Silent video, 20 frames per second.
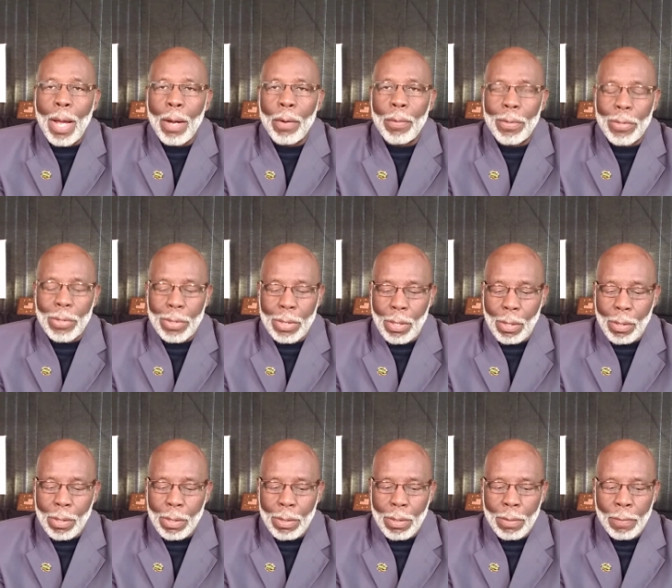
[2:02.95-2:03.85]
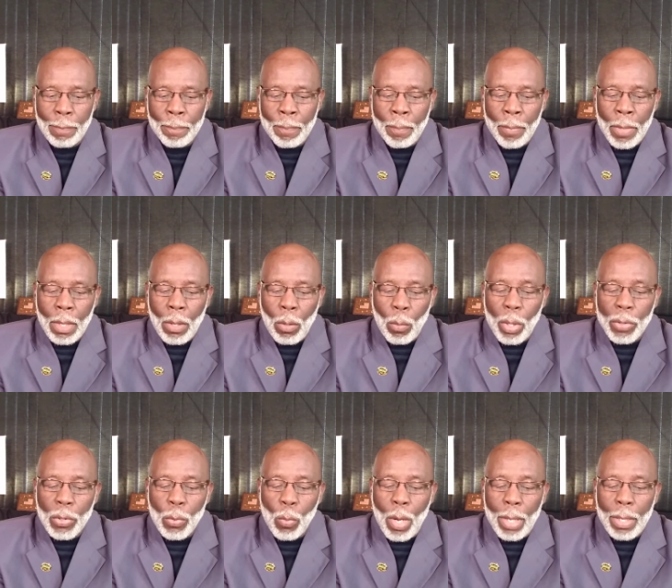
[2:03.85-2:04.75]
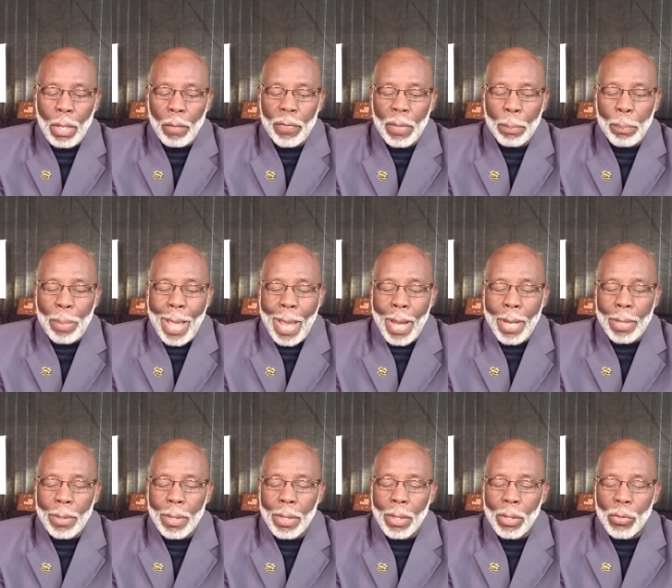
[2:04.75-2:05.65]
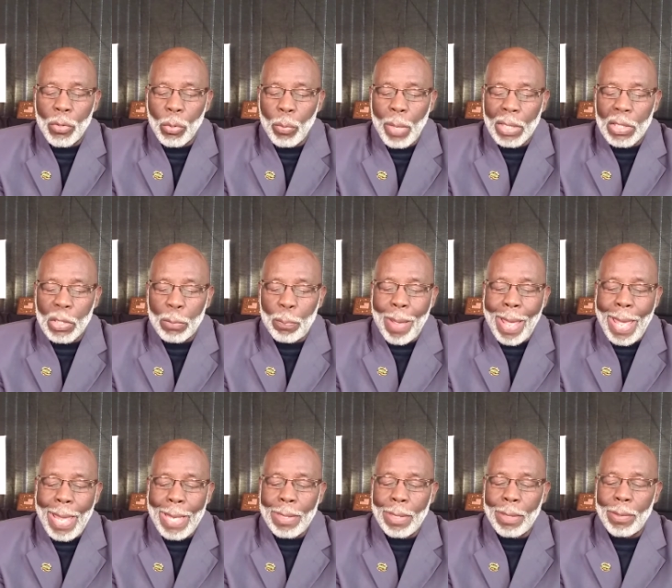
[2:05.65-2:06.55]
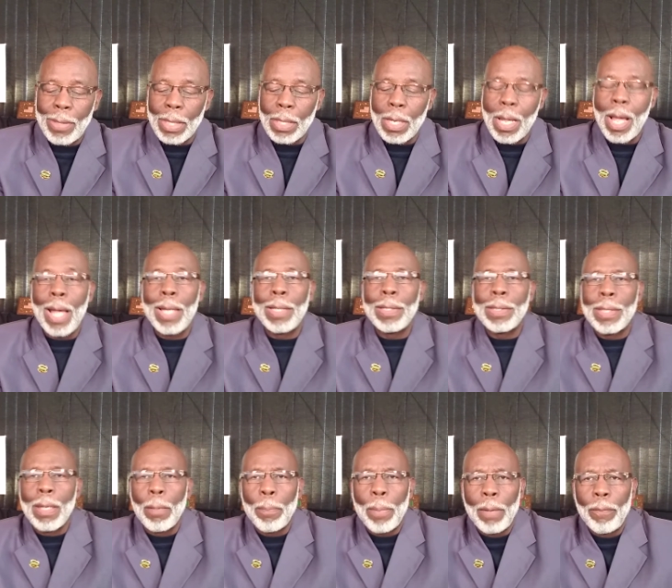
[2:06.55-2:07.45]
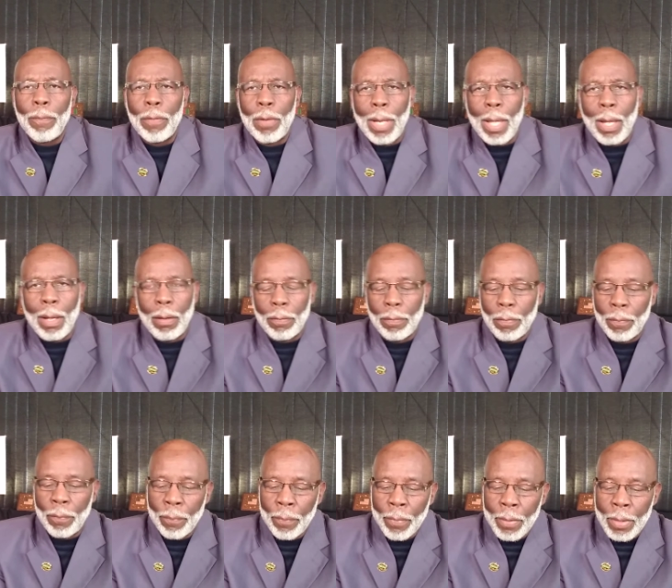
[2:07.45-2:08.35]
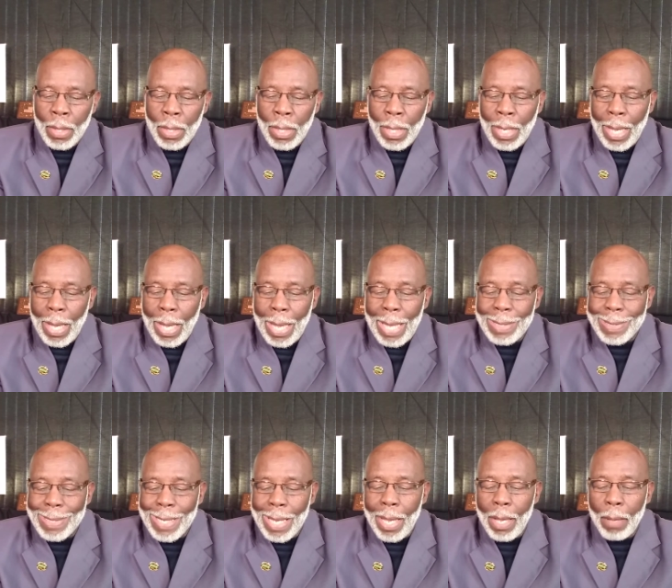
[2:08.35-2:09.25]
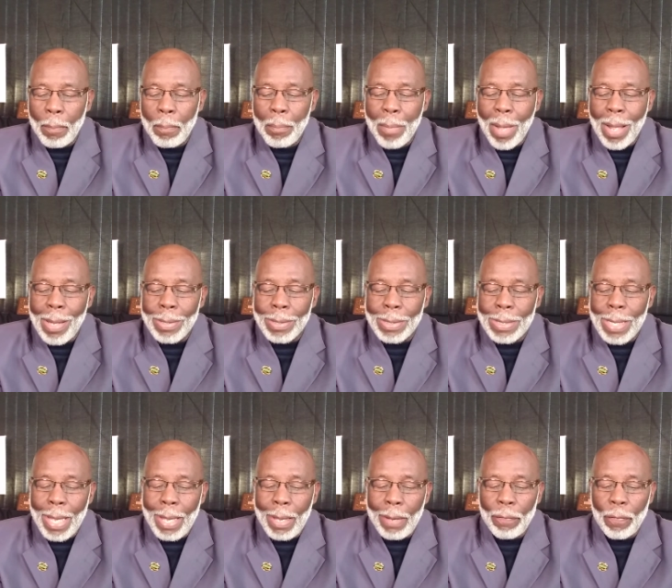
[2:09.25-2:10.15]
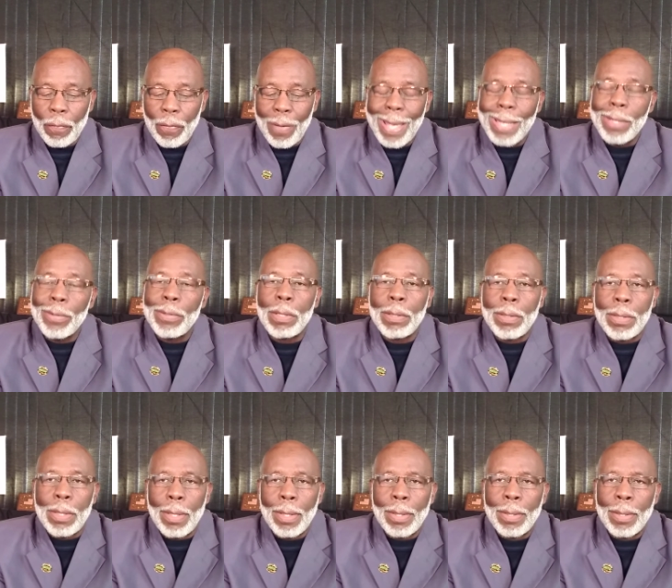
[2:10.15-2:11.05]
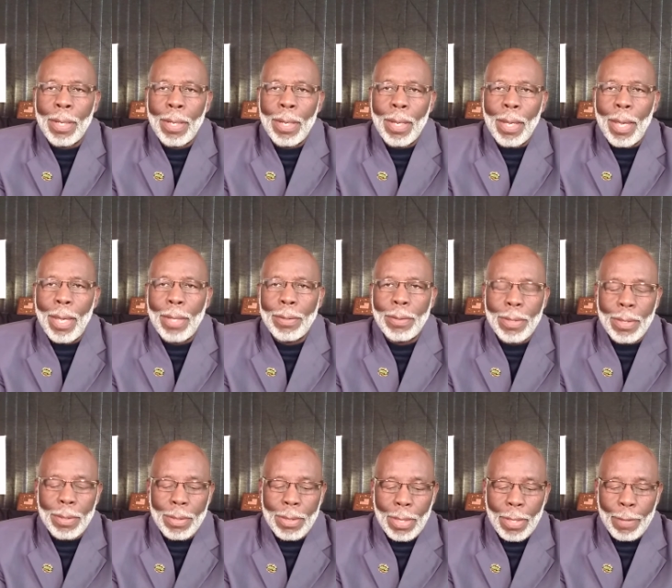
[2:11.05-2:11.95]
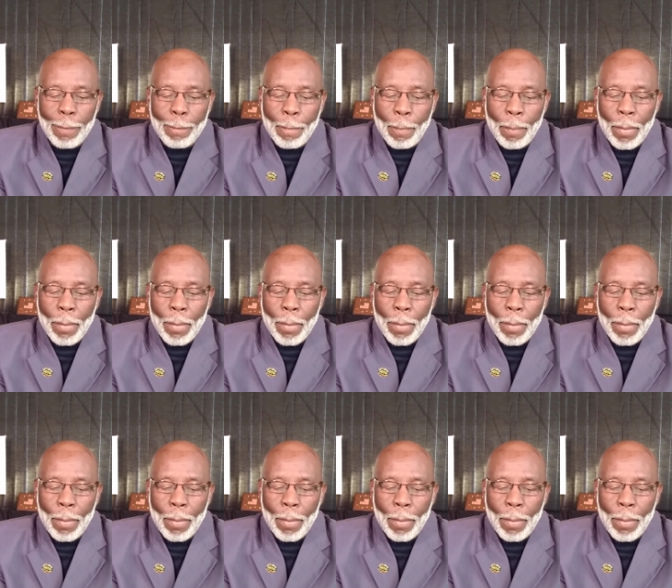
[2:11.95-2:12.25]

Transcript: Aristotle was one of the pioneers who expanded the concept of love as a multifaceted entity,